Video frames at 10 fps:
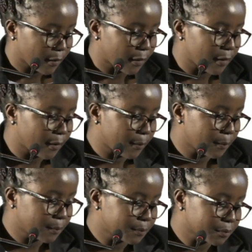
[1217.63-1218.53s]

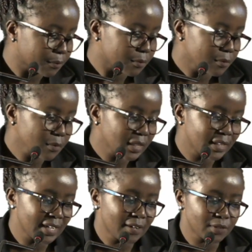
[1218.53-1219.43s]

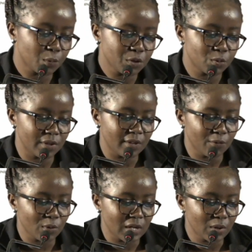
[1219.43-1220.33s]
Then after which we'll
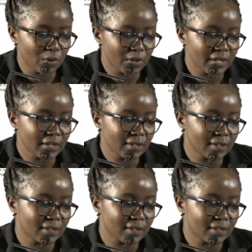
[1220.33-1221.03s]
give you a loan,